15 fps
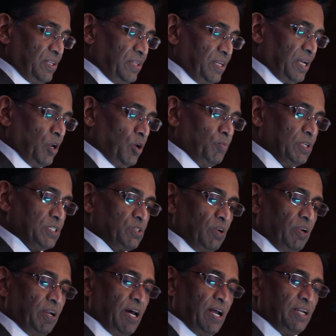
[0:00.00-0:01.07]
The global
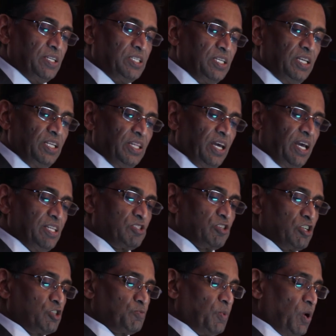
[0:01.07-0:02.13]
solidarity in the AIDS
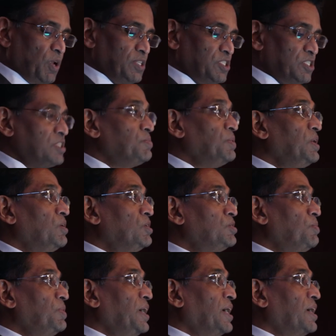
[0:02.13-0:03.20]
response has been
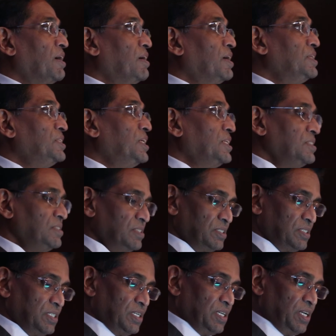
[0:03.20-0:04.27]
notably encouraging
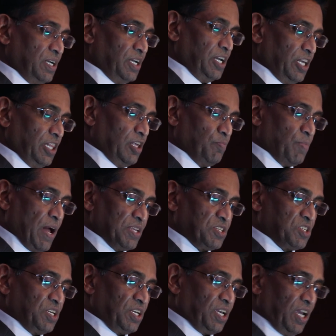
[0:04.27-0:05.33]
in the
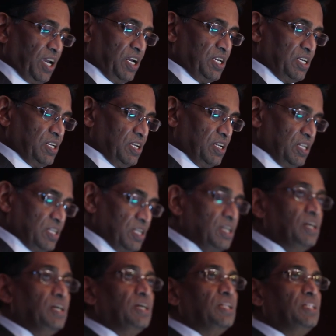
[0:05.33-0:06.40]
past decade.
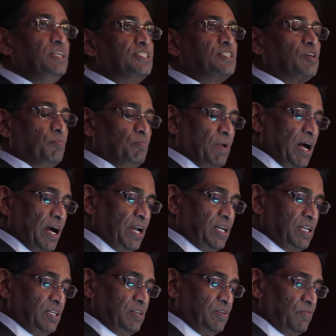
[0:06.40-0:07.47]
This,
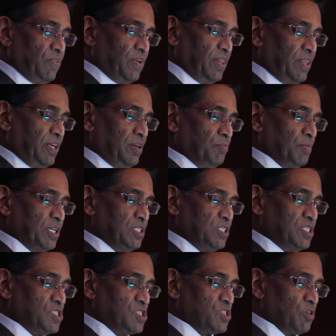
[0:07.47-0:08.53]
combined with the
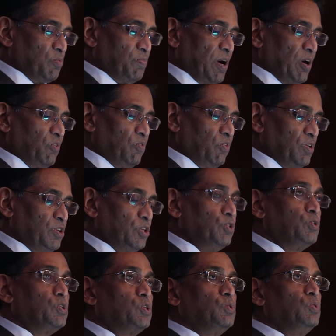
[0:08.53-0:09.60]
emergence of powerful
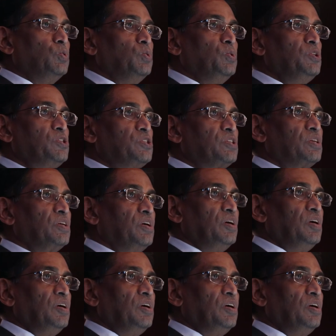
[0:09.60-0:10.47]
new tools